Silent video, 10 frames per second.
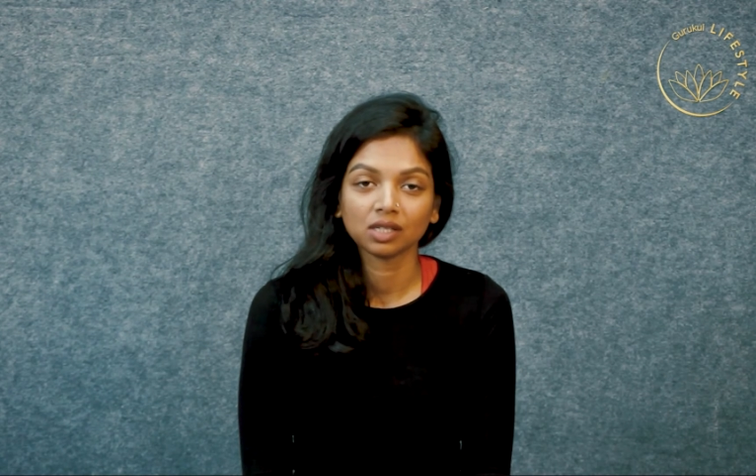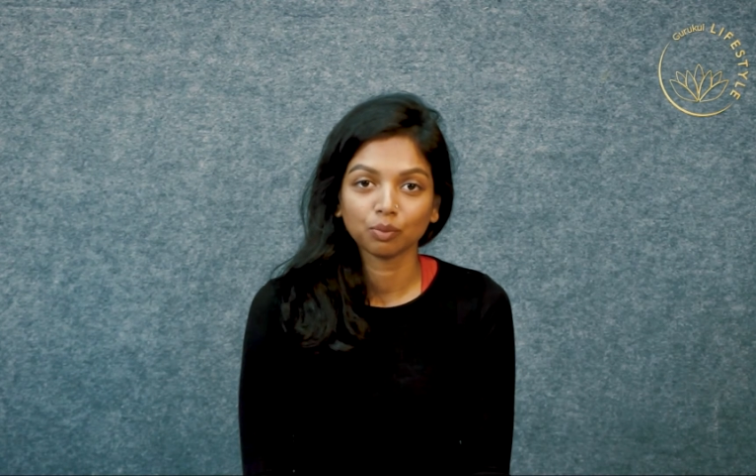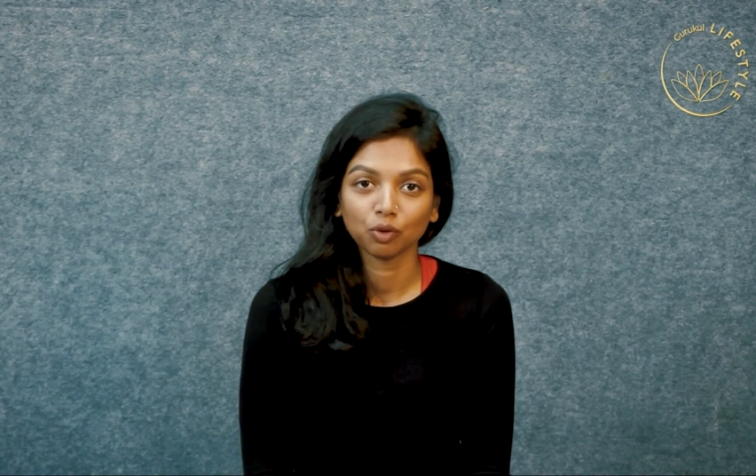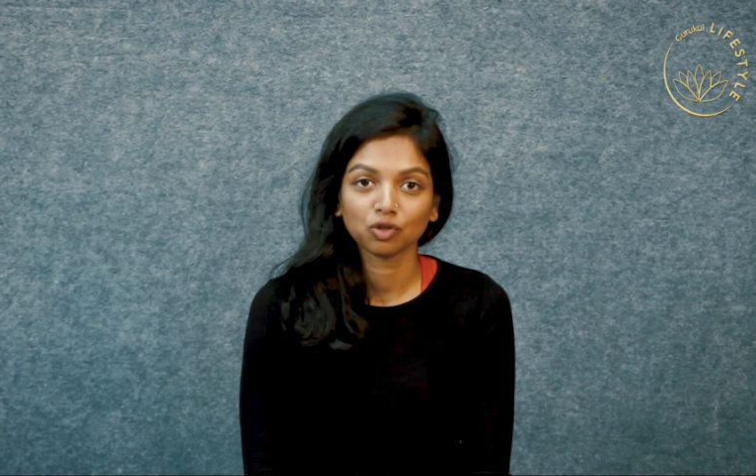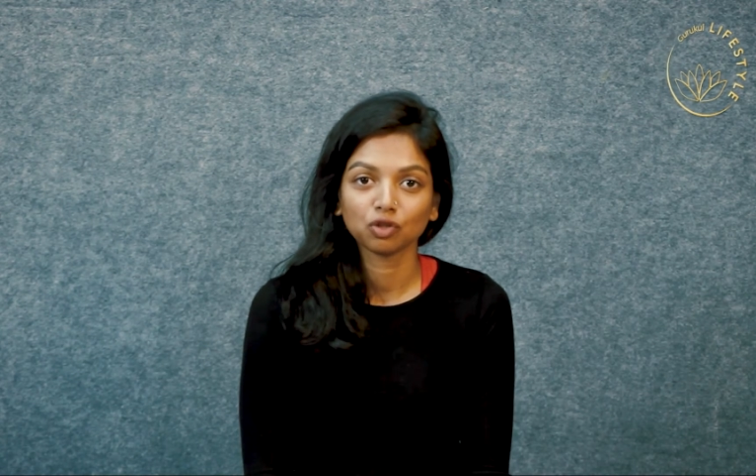
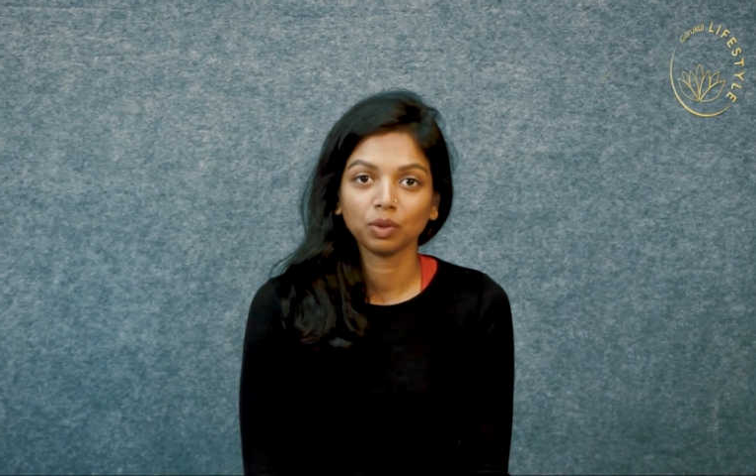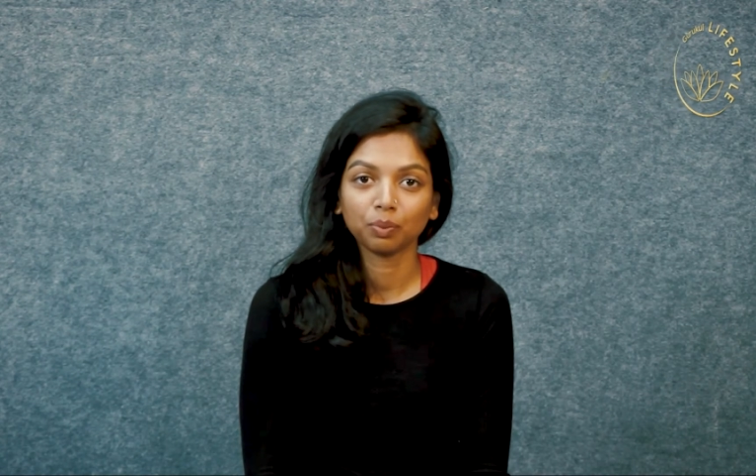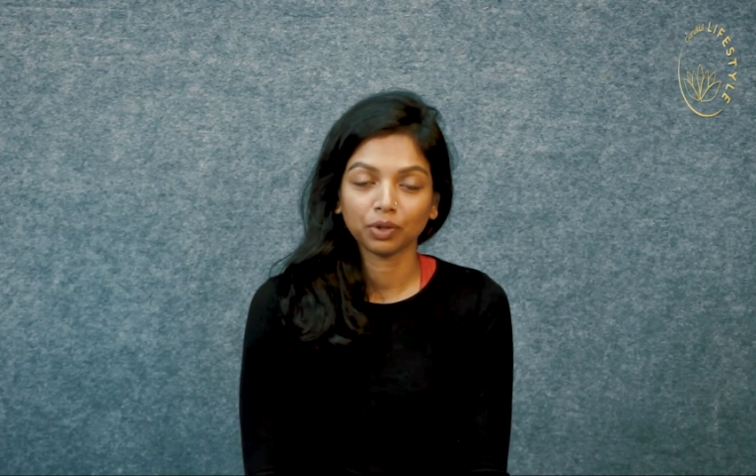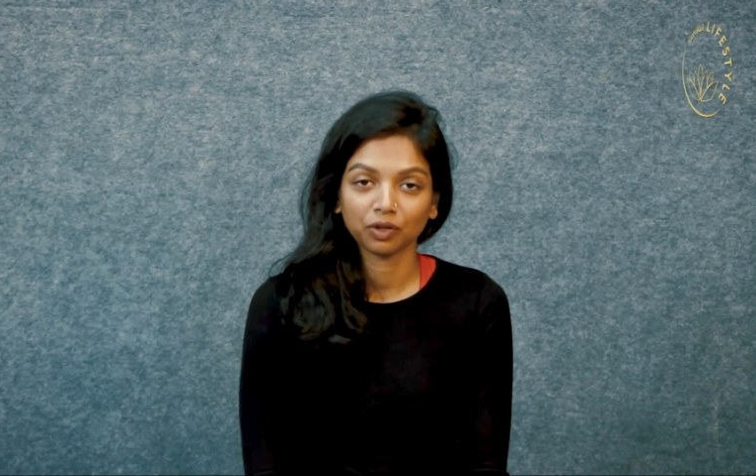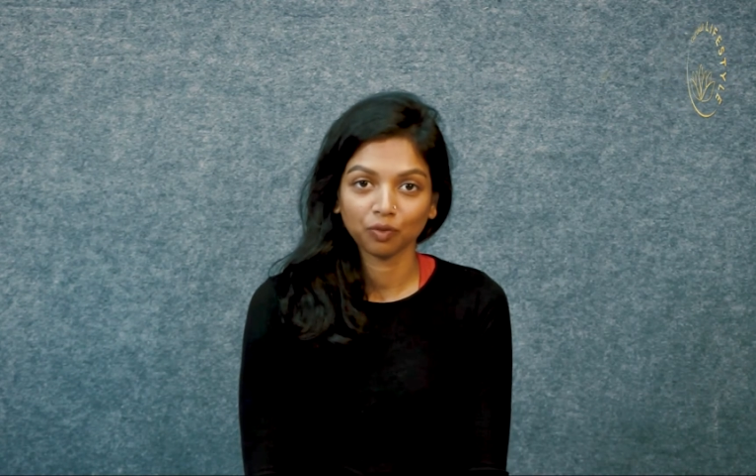supposed to be
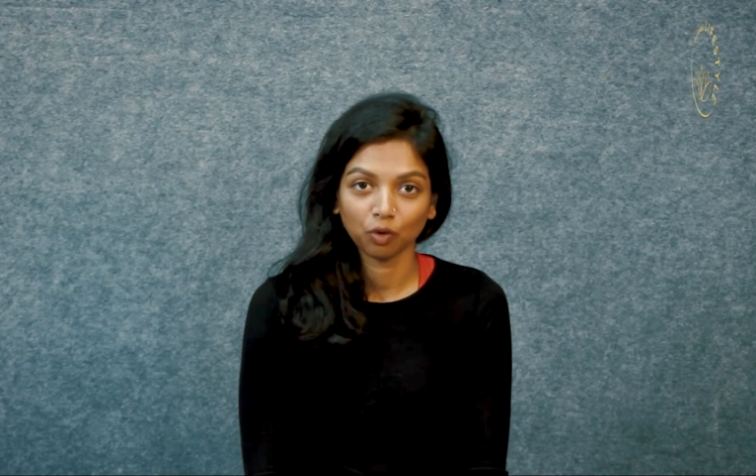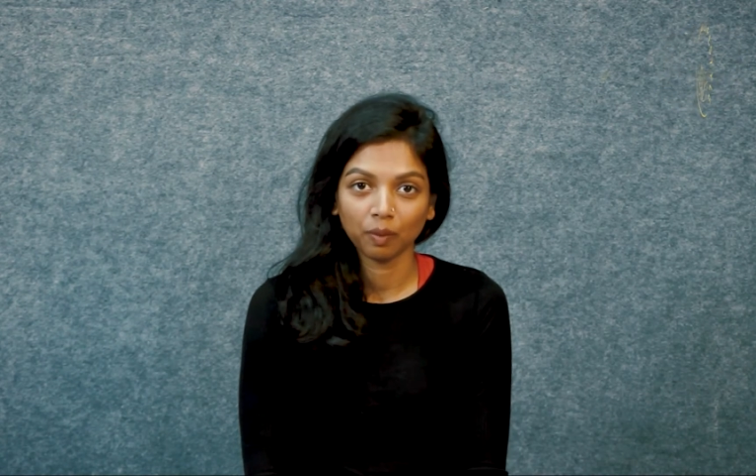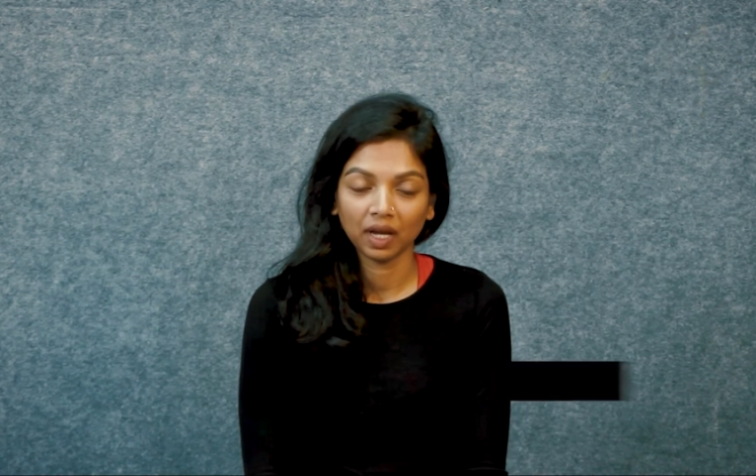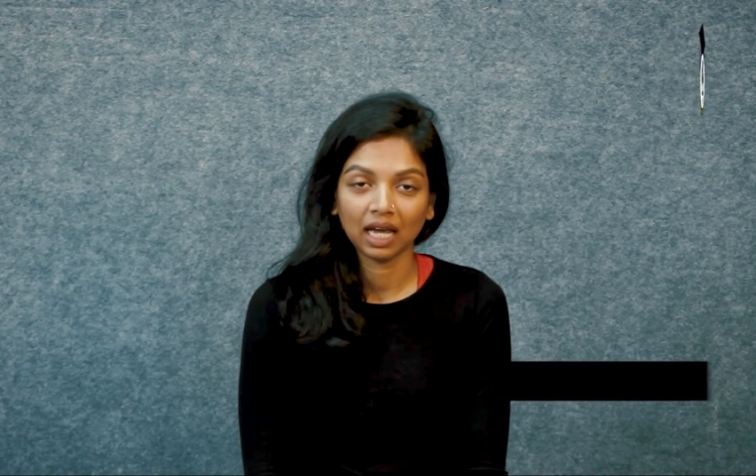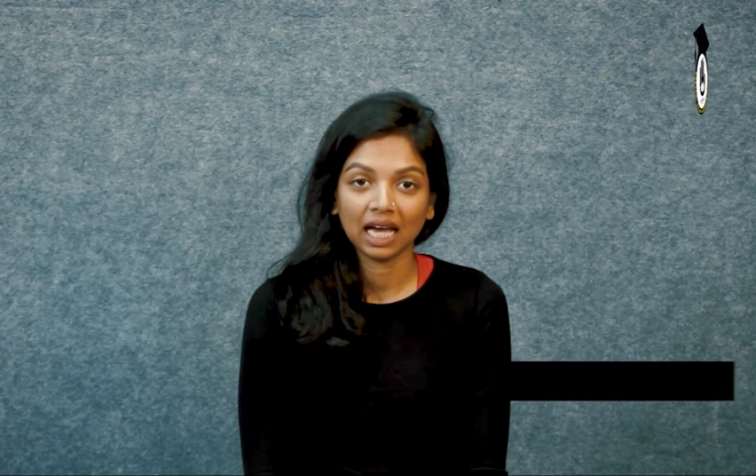
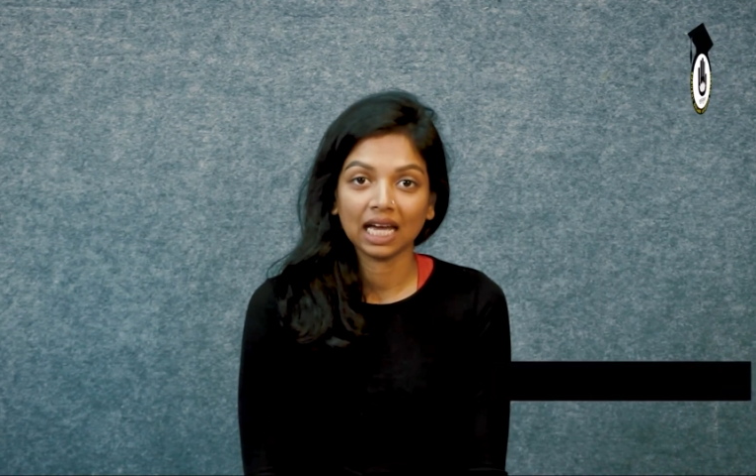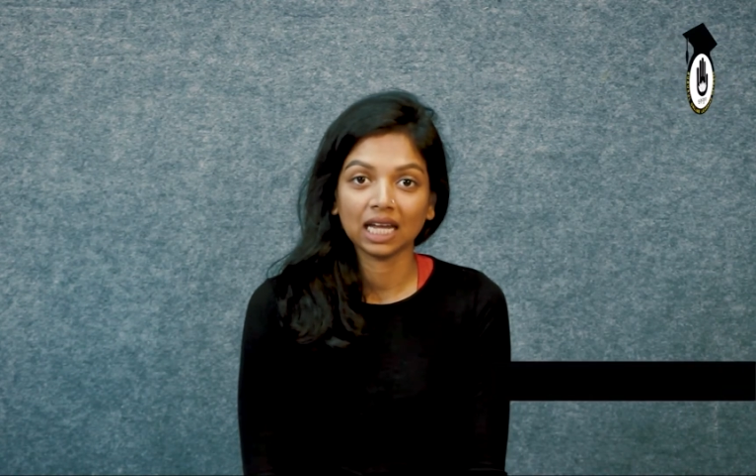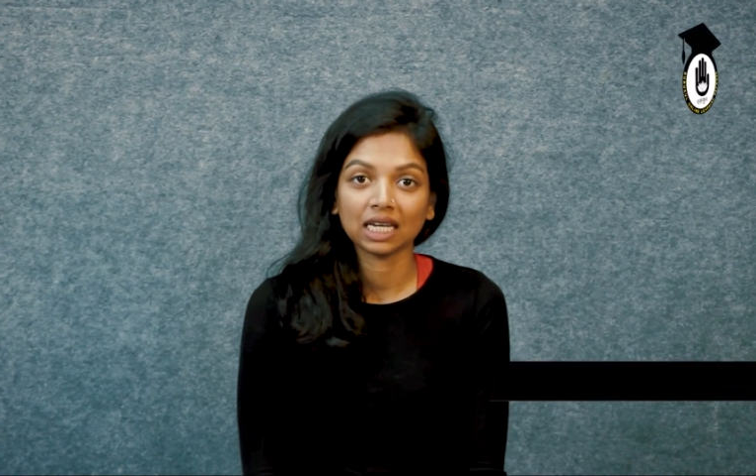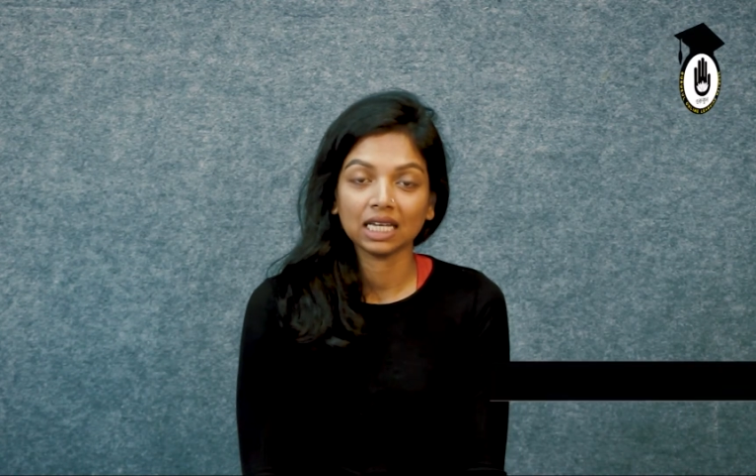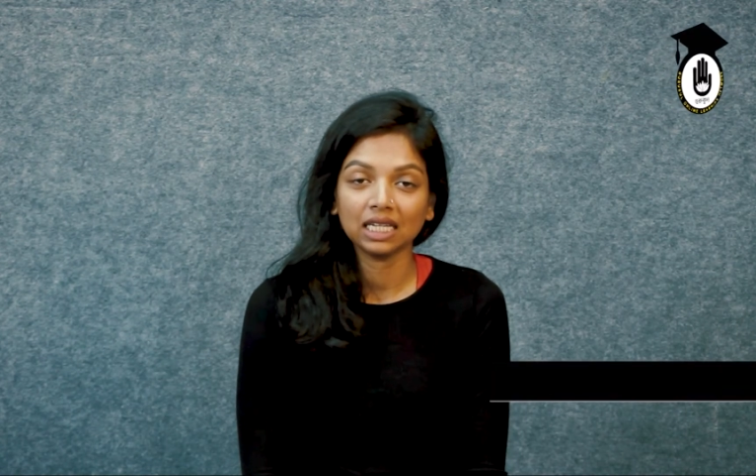performing
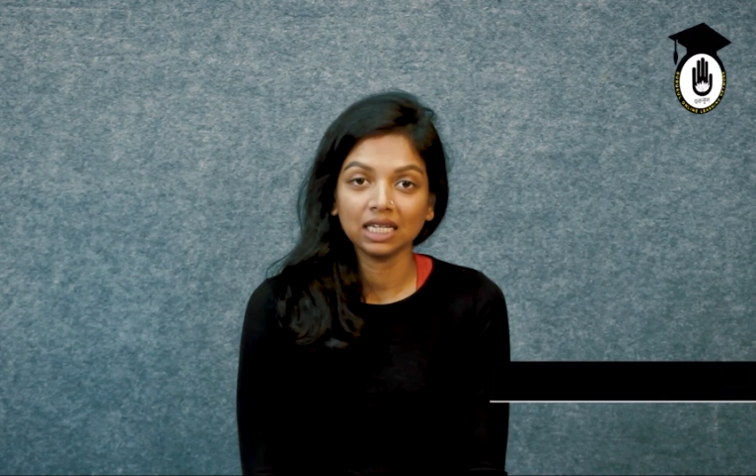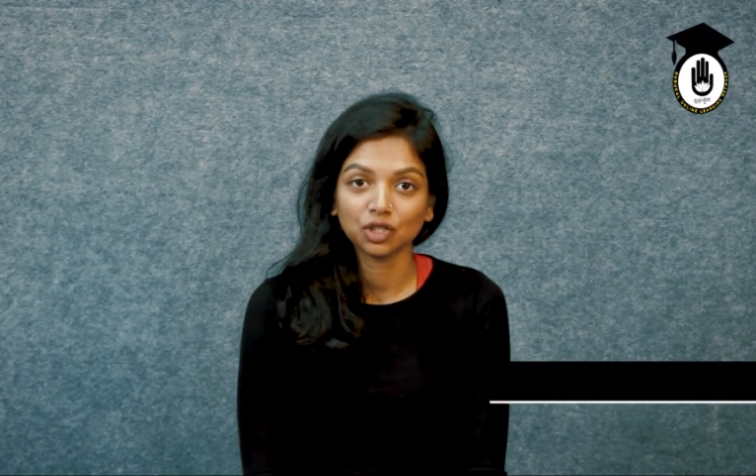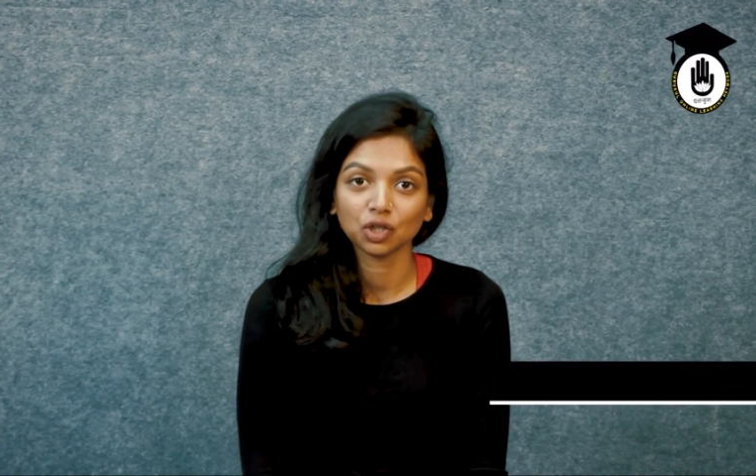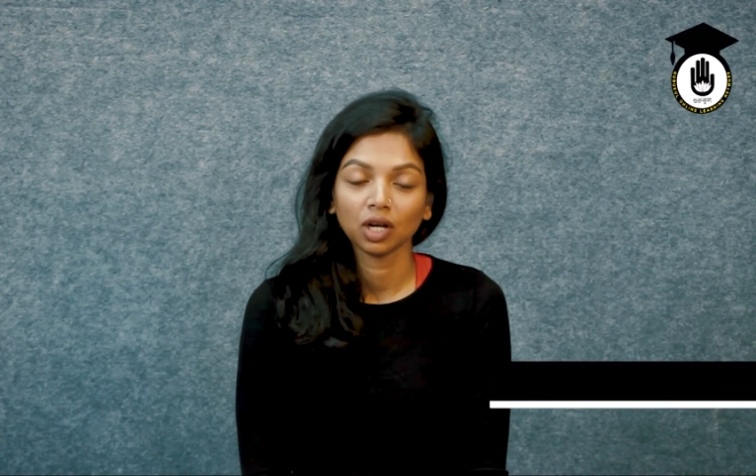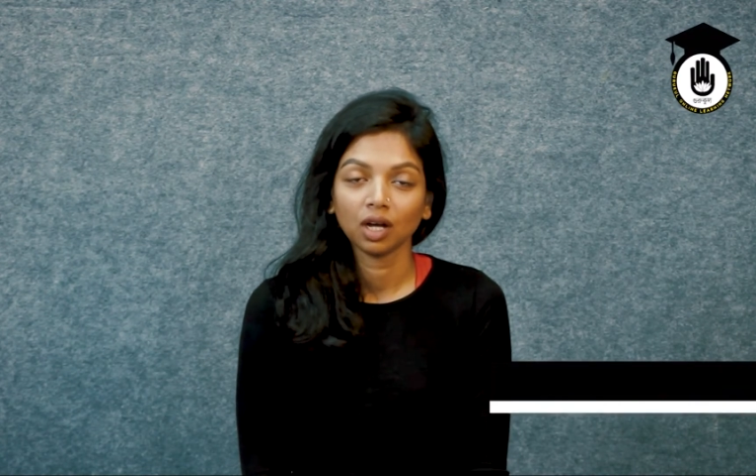at each